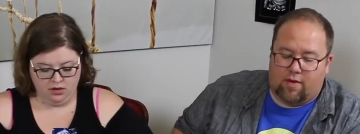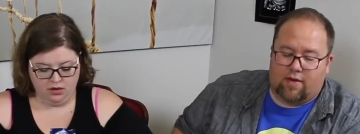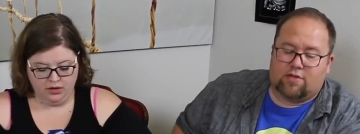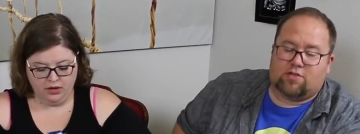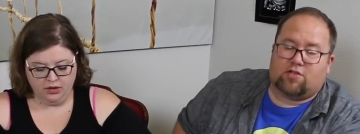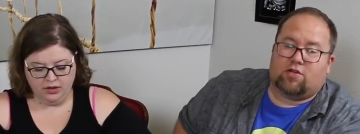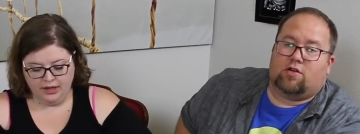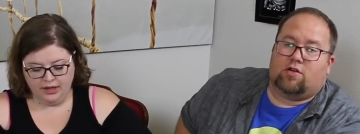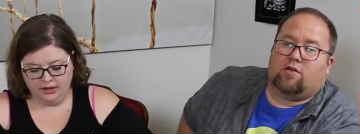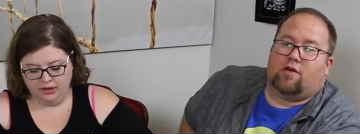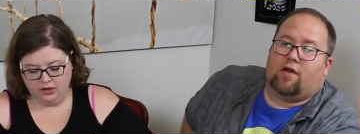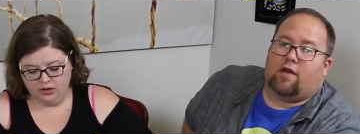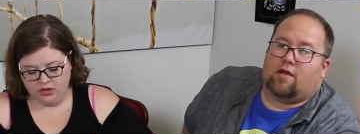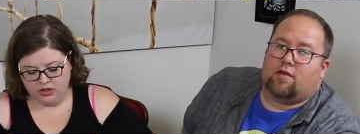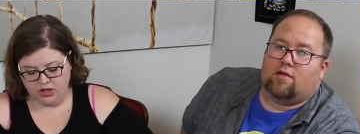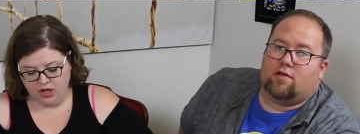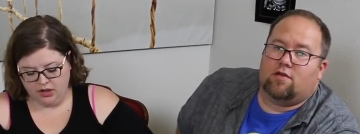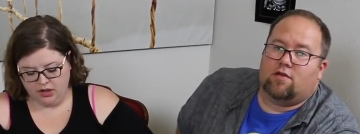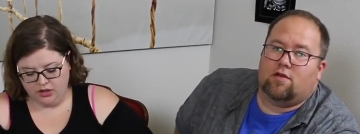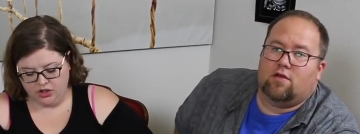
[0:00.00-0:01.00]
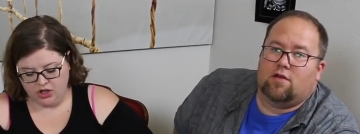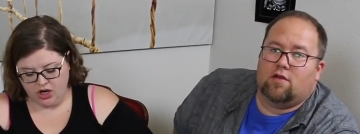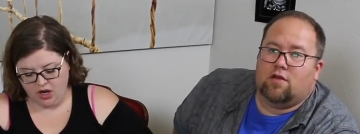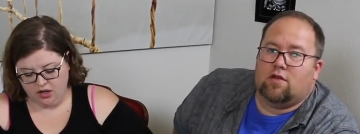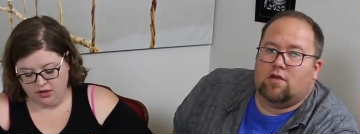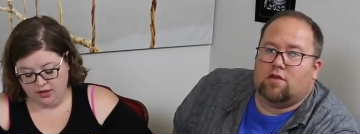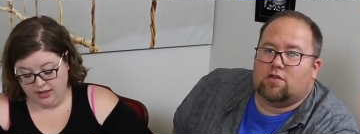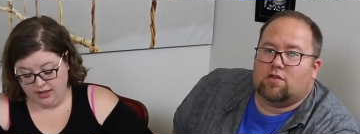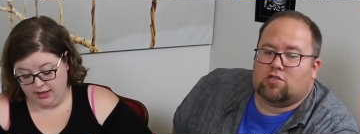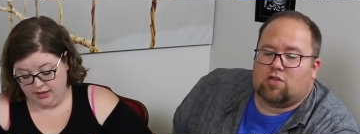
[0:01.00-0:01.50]
Speaker 1: miniature, they're like little like, solid
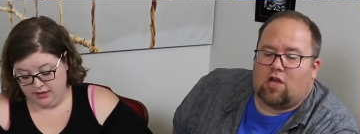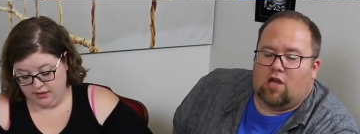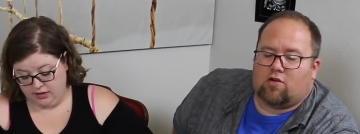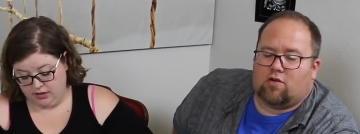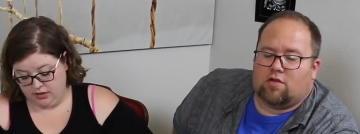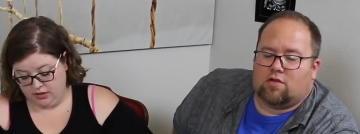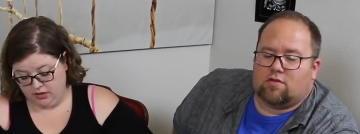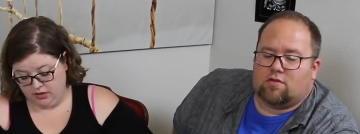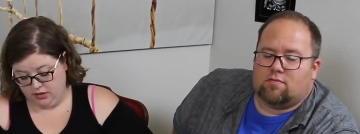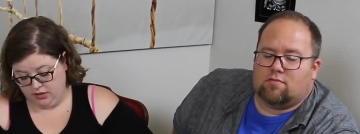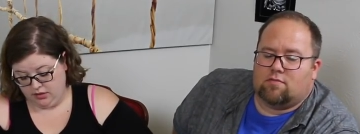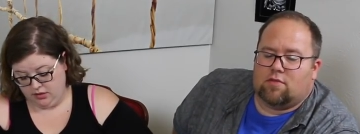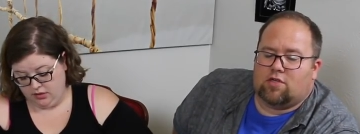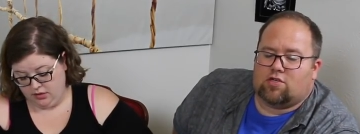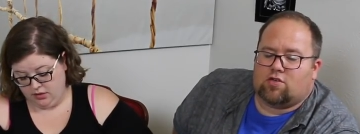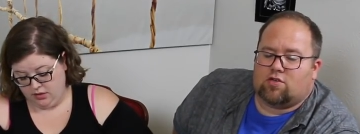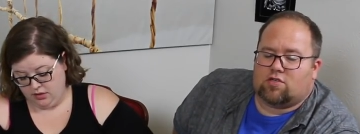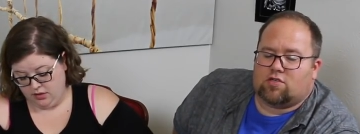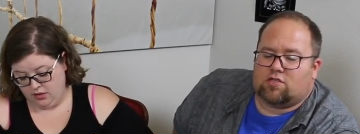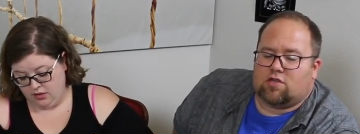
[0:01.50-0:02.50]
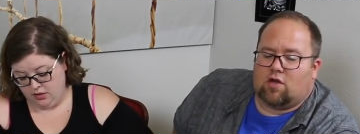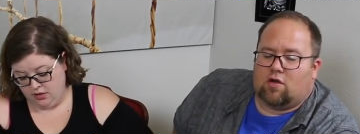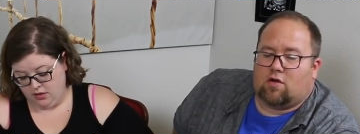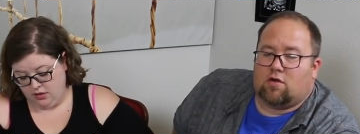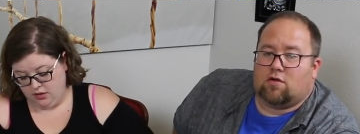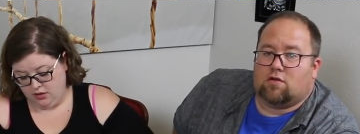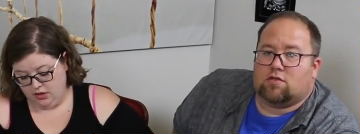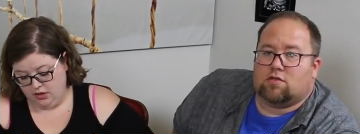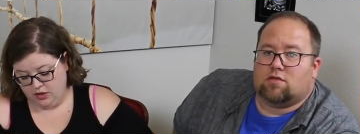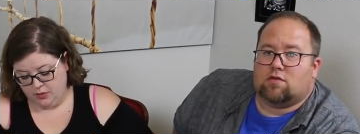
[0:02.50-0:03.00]
chocolate.
Speaker 2: Chocolate miniature
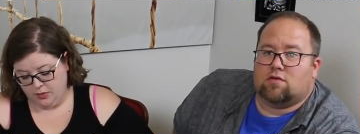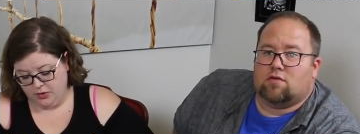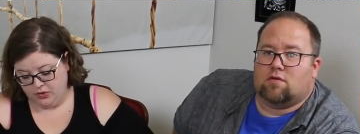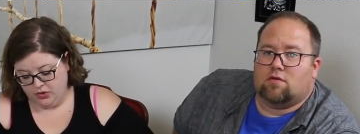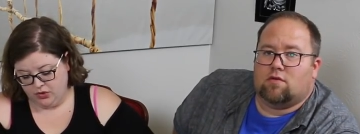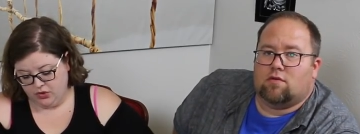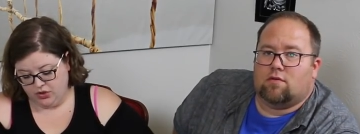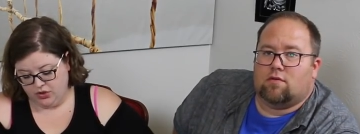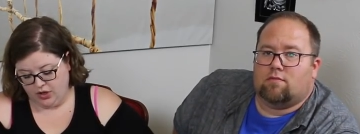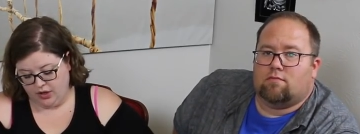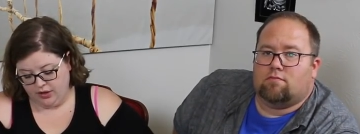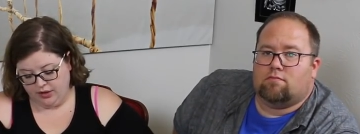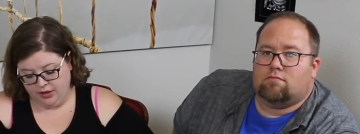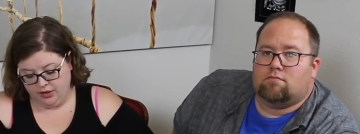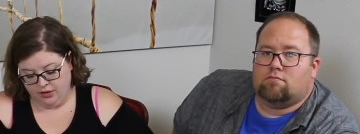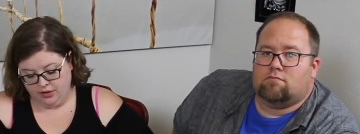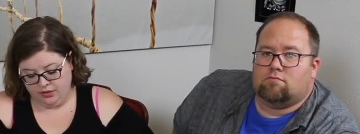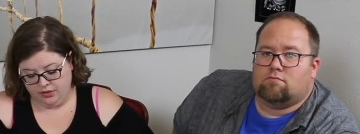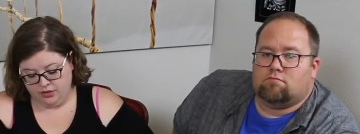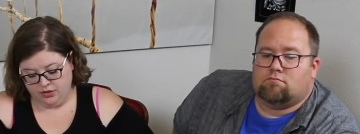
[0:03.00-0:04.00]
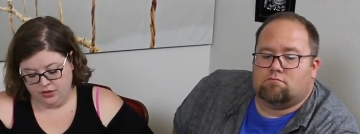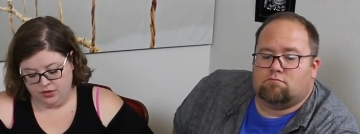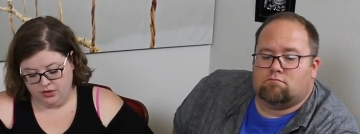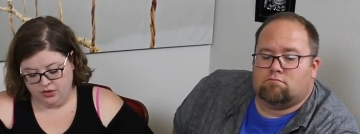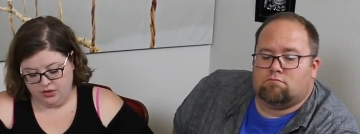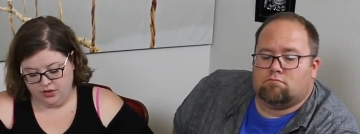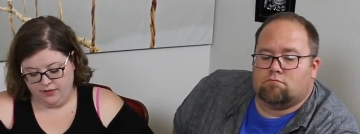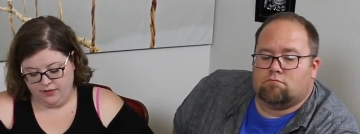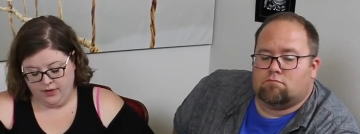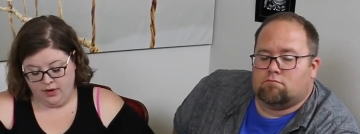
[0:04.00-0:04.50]
stars.
Speaker 1: You suppose they're solid, or is there
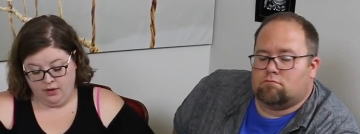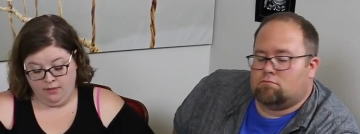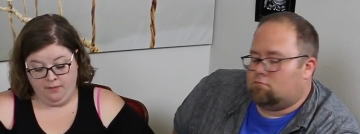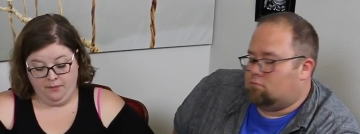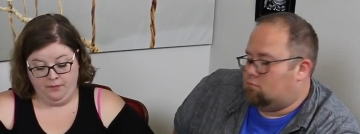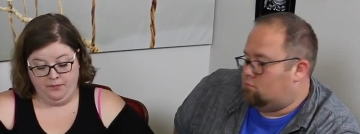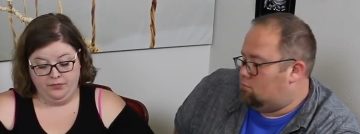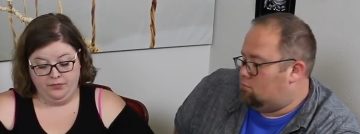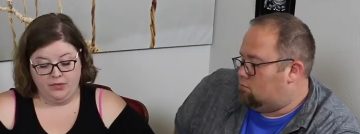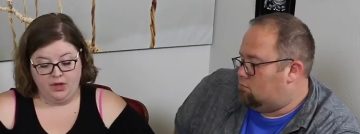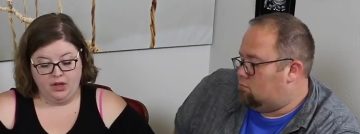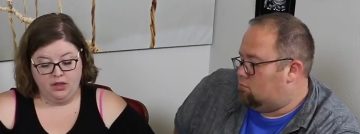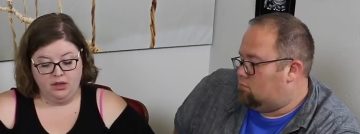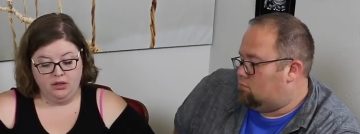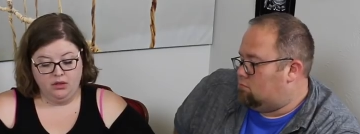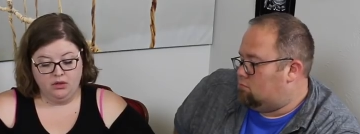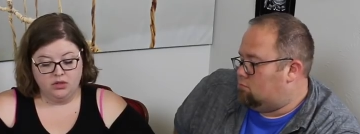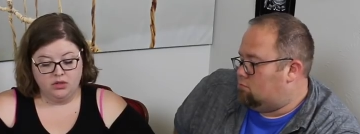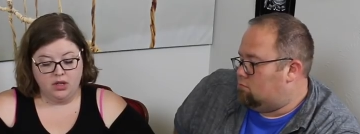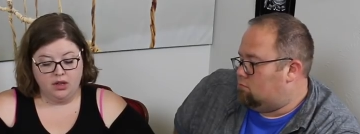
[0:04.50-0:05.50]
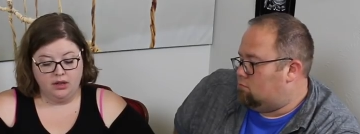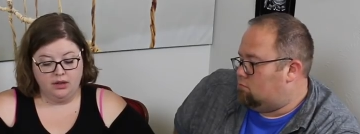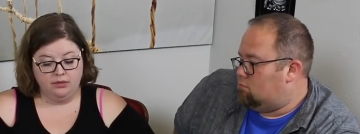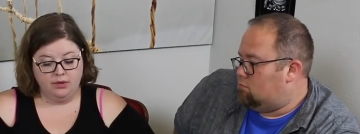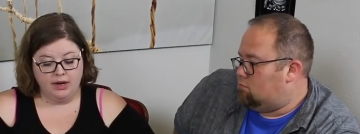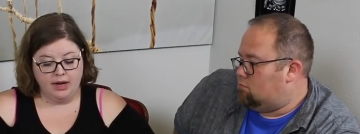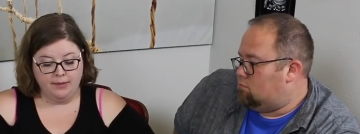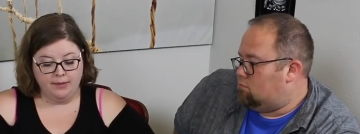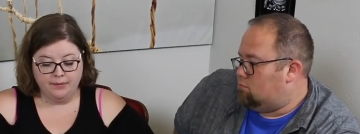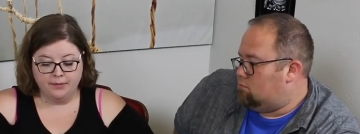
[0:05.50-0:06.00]
stuff in them? Oh, they look solid.
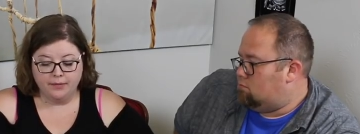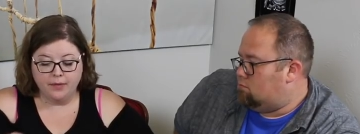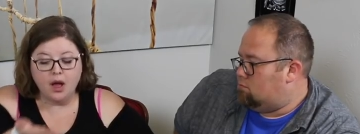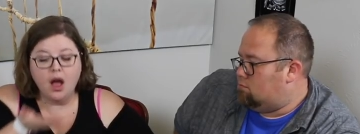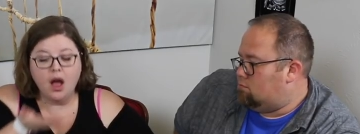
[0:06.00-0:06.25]
Ready?